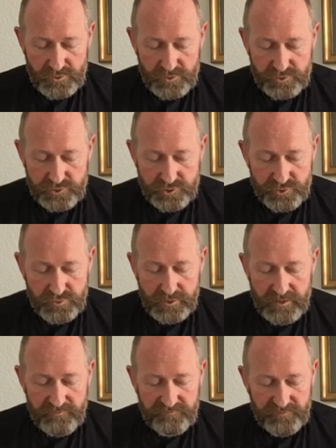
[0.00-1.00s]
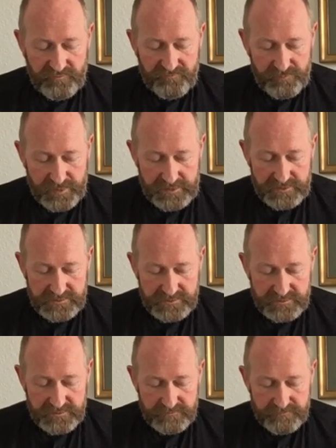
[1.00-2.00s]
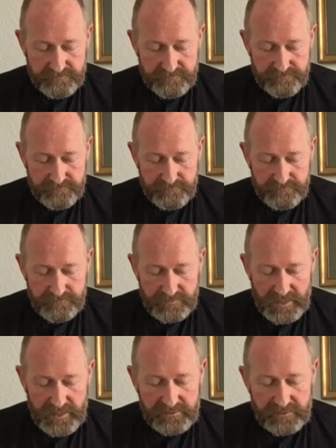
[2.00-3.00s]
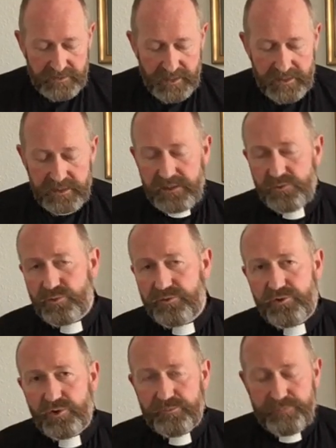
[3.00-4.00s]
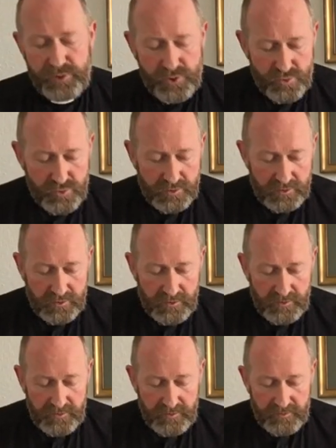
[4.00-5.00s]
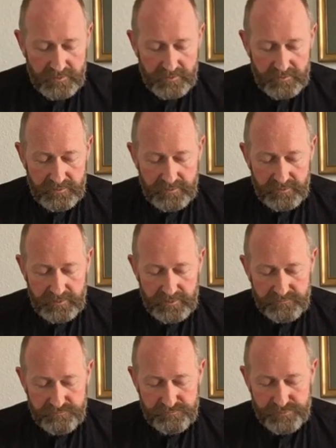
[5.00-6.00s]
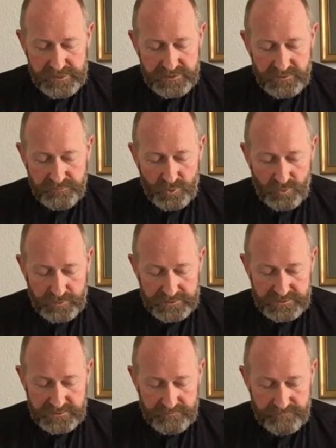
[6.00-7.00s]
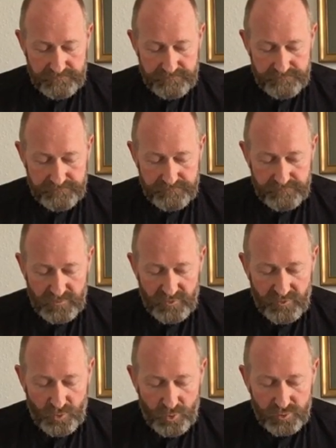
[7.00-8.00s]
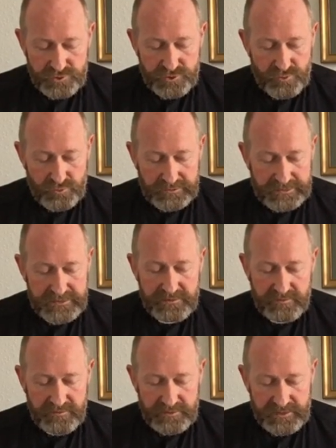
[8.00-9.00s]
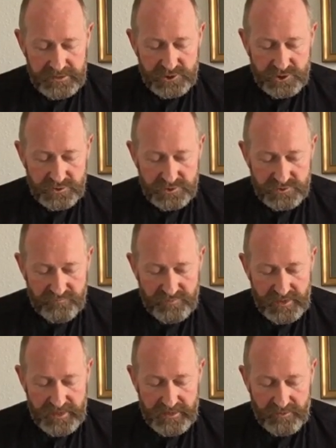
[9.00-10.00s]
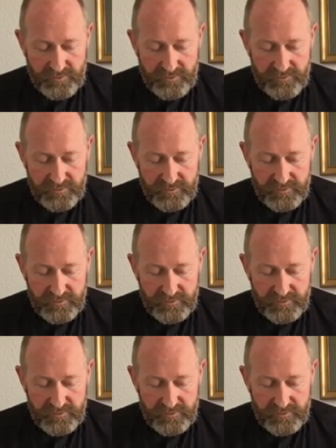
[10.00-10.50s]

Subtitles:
the true love of peace, and guide with your pure and peaceable wisdom those who lead the nations of the earth,